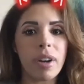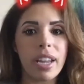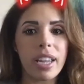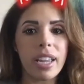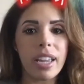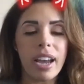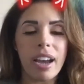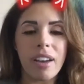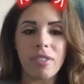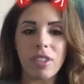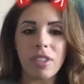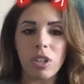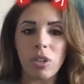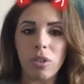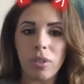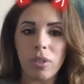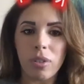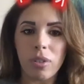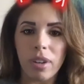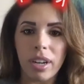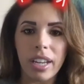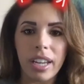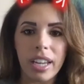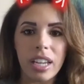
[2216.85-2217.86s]
having great
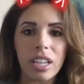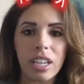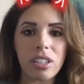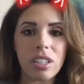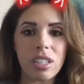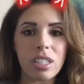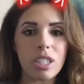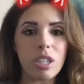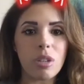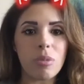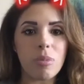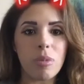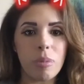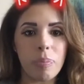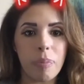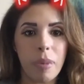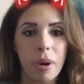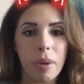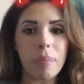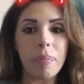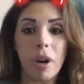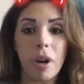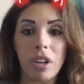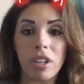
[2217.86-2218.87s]
agency
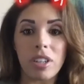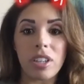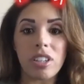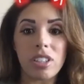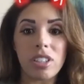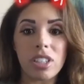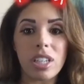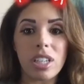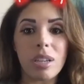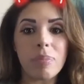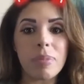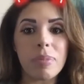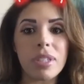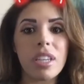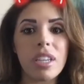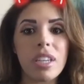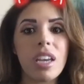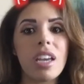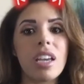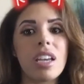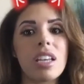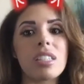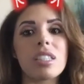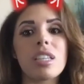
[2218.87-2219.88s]
partnerships
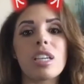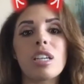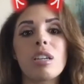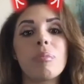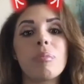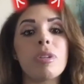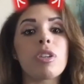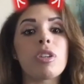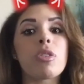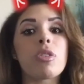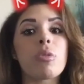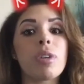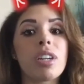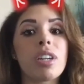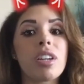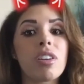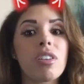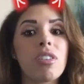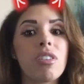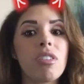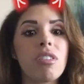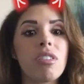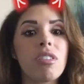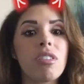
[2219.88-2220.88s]
is going to be critical